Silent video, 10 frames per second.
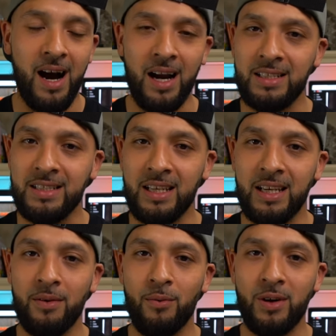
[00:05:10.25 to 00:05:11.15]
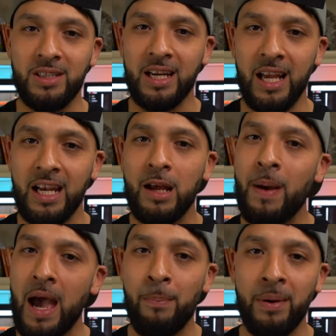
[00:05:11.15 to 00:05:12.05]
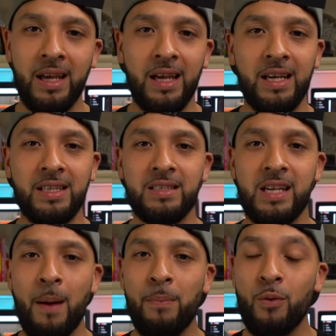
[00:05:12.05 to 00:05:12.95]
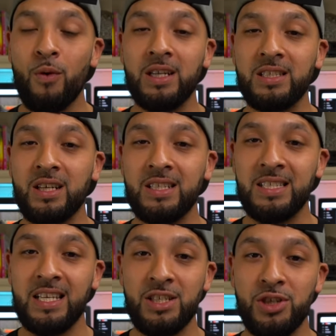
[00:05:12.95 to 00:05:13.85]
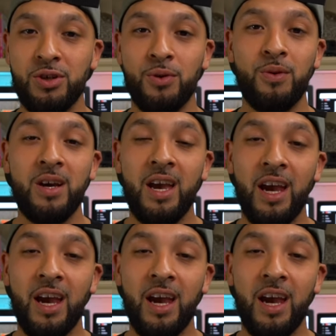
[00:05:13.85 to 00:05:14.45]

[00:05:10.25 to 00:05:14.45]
honestly, what's going to end up happening is Capital One is going to send you